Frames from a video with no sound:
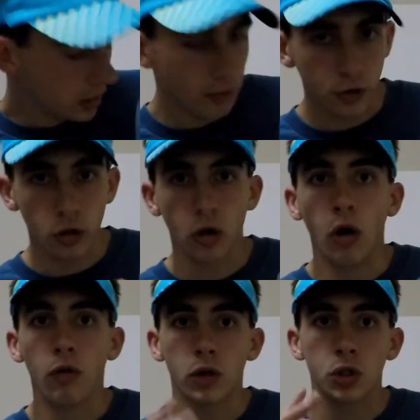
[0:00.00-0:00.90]
if you're
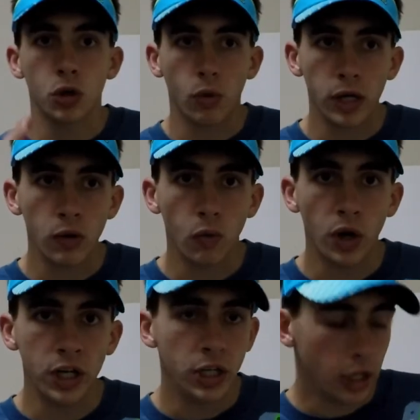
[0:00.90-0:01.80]
over
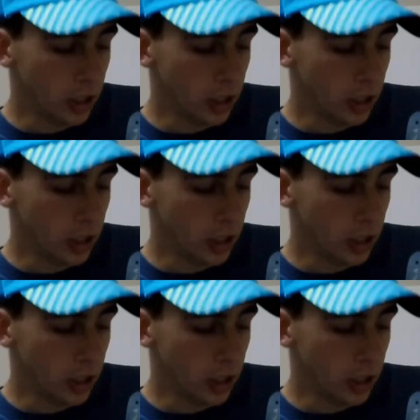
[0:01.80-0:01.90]
21,